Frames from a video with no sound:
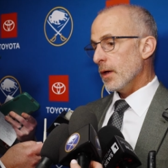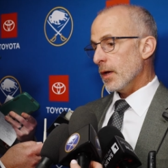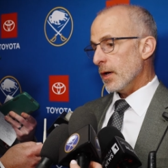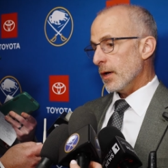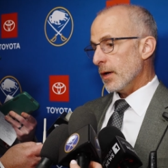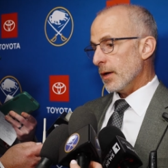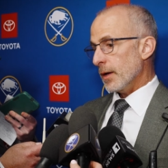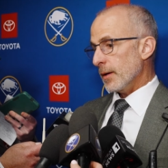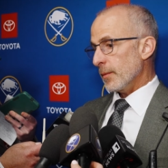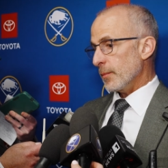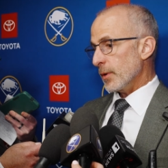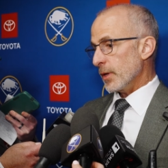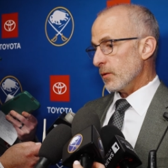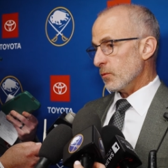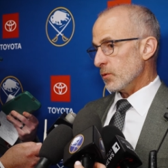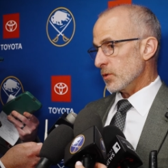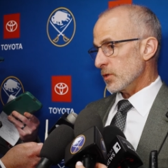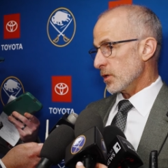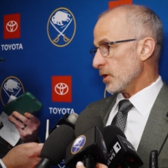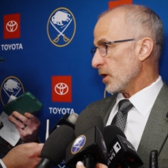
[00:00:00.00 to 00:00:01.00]
And it
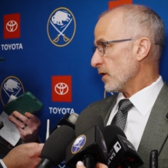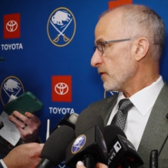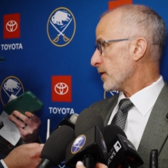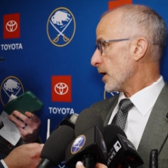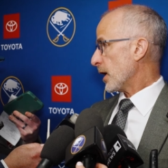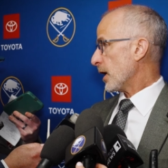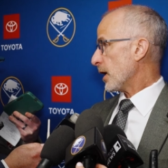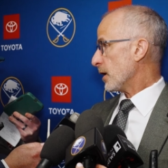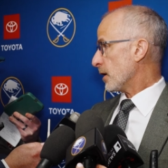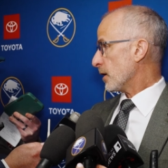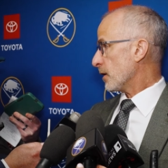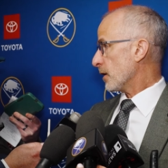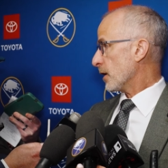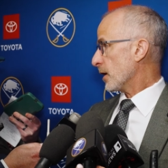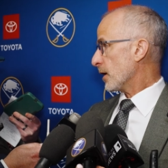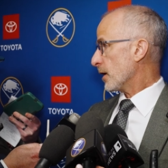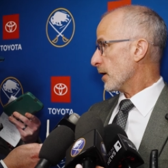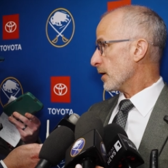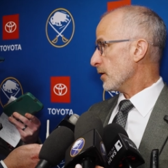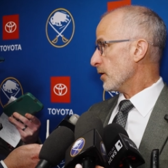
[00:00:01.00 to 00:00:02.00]
was a tough day,
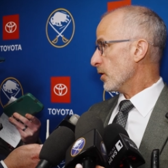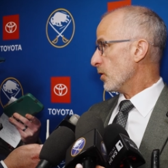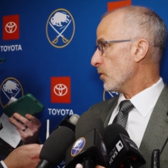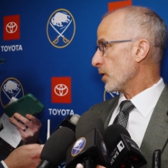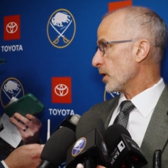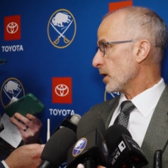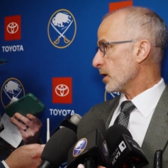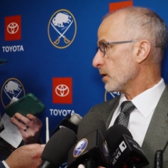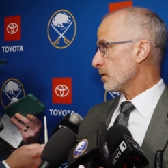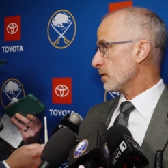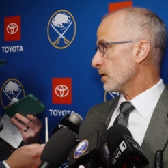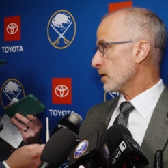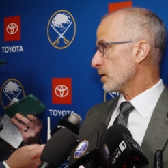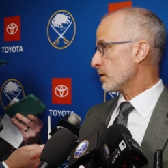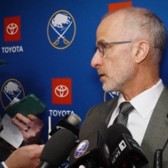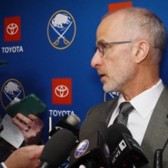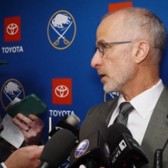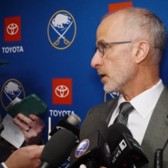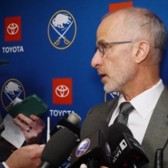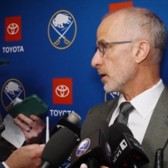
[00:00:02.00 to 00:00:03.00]
knowing
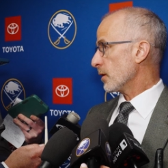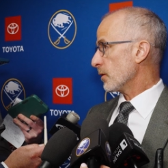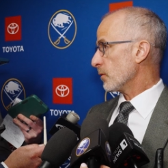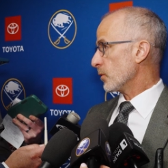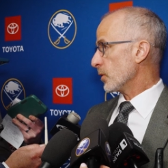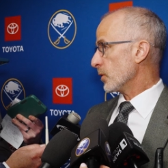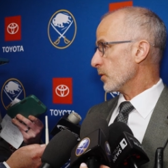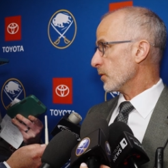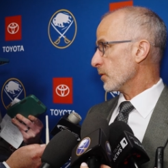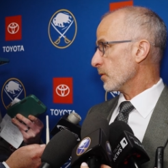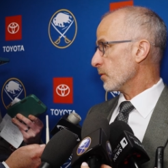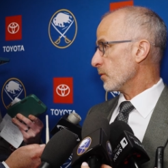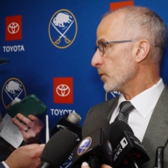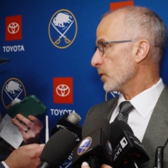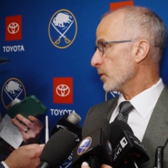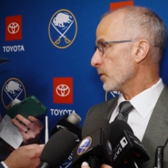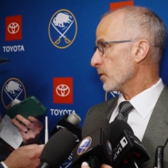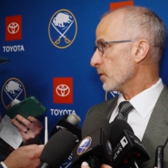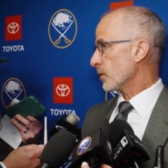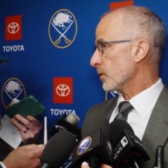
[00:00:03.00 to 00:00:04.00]
that
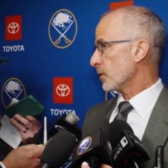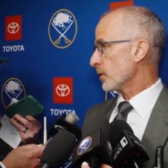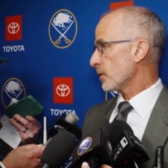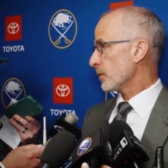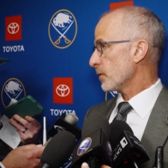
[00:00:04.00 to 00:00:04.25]
we were